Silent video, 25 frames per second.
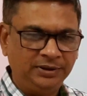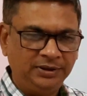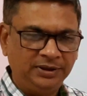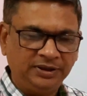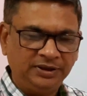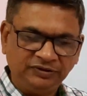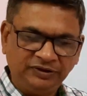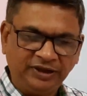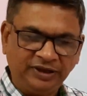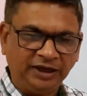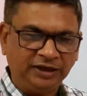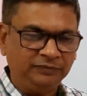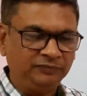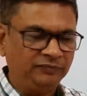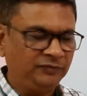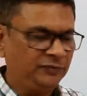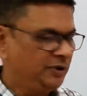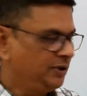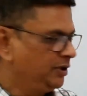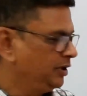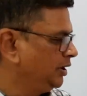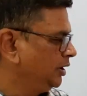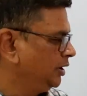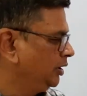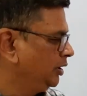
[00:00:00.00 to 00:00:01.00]
Then
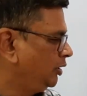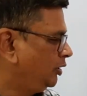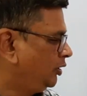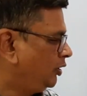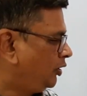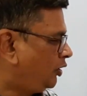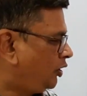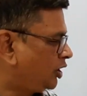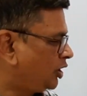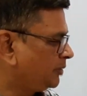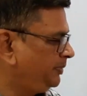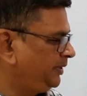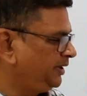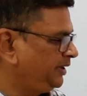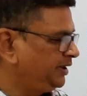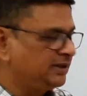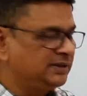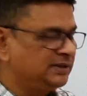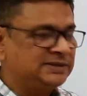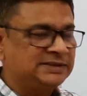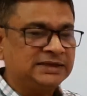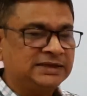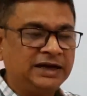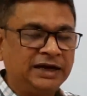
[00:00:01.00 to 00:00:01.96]
orbitals